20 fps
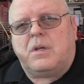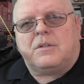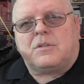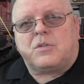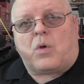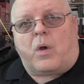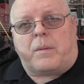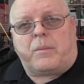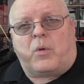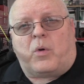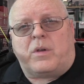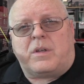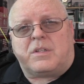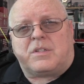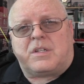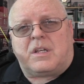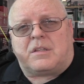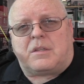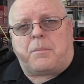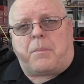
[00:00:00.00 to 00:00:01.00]
So I'm going to
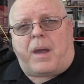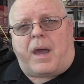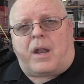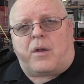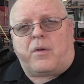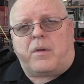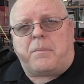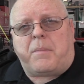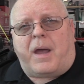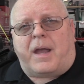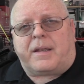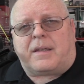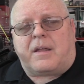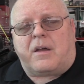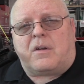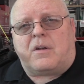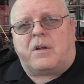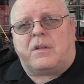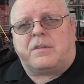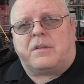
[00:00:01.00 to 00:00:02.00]
set the battery back
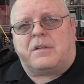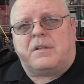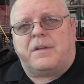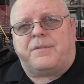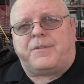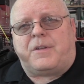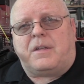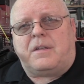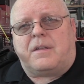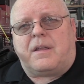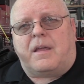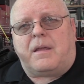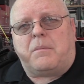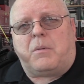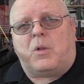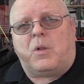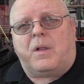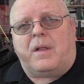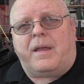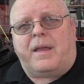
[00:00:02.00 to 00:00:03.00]
down on the lifting
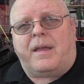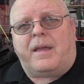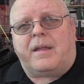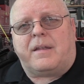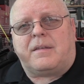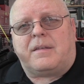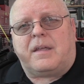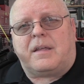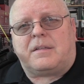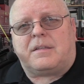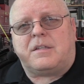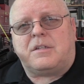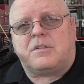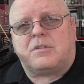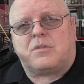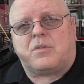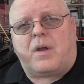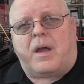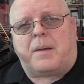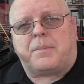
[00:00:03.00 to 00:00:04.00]
table and take these
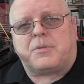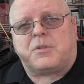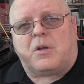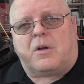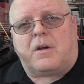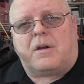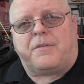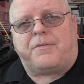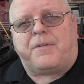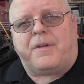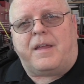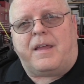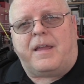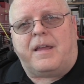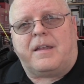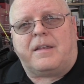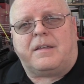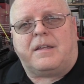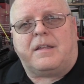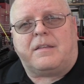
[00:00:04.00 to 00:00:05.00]
straps off
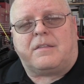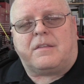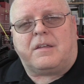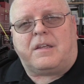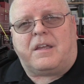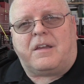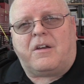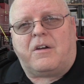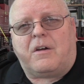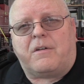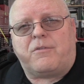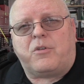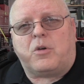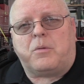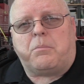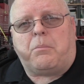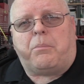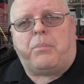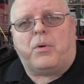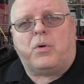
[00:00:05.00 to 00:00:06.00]
and get the
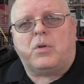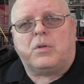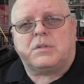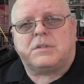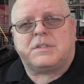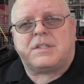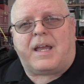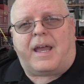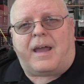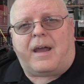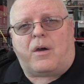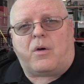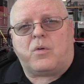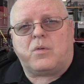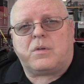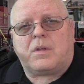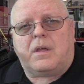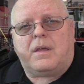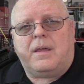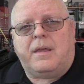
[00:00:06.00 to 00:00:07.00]
cover bolts
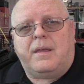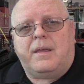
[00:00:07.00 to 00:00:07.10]
out.